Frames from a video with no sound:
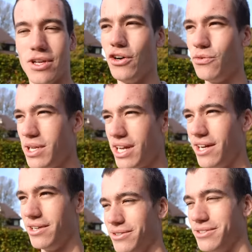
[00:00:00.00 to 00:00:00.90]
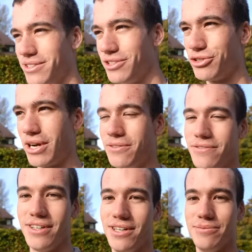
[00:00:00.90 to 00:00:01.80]
Off we go to the trout
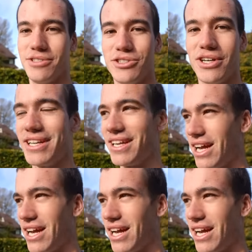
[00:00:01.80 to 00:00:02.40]
farm to try and